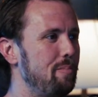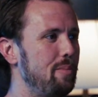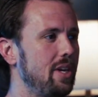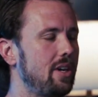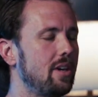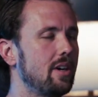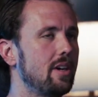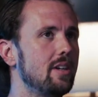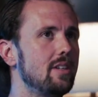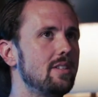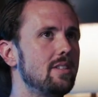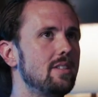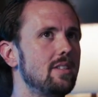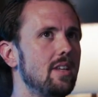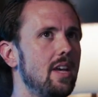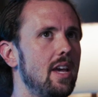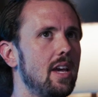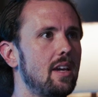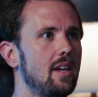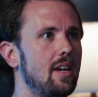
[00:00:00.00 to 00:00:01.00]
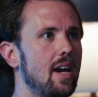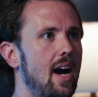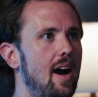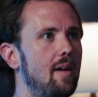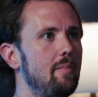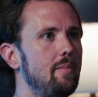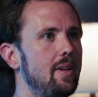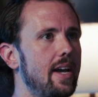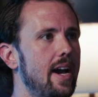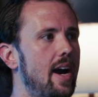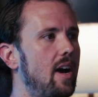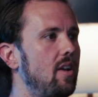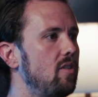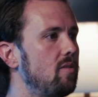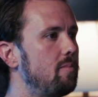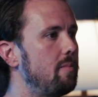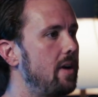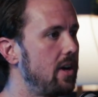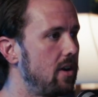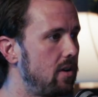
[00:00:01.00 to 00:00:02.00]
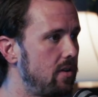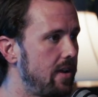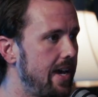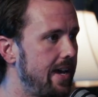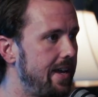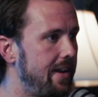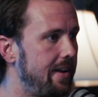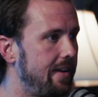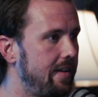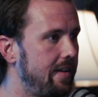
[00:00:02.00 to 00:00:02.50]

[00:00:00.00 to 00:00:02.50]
Because it got me out of my own head.